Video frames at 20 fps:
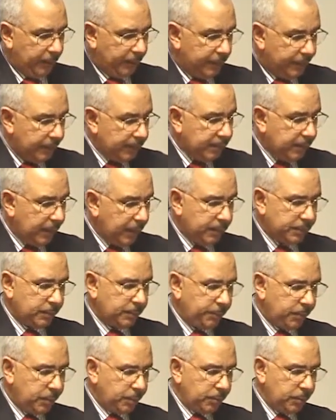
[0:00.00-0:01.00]
This has
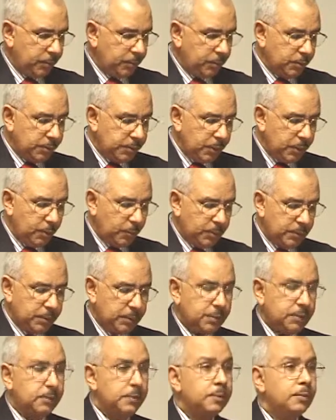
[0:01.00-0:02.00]
important
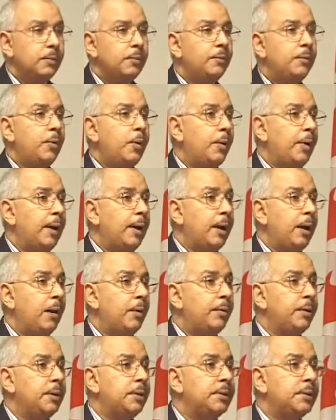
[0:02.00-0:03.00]
consequences for
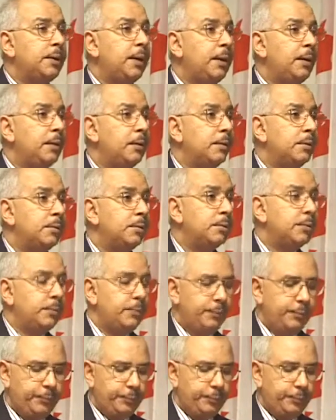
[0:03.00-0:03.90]
accounting standards.